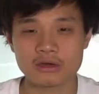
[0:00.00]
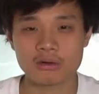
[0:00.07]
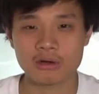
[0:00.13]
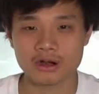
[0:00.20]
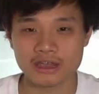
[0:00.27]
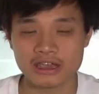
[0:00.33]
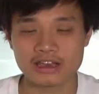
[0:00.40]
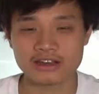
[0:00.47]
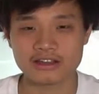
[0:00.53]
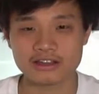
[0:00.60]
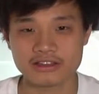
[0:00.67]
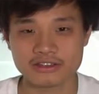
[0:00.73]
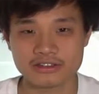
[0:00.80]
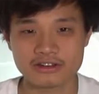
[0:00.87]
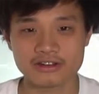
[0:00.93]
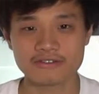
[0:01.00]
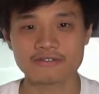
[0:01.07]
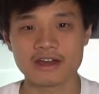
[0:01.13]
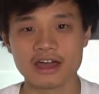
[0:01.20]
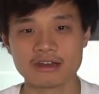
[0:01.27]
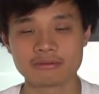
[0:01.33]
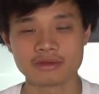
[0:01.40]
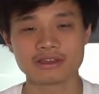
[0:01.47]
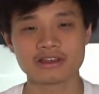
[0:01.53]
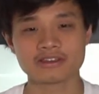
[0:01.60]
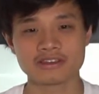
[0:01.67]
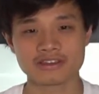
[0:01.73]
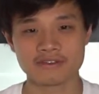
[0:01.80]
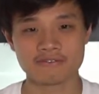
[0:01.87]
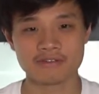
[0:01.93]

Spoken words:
organically certified because it's a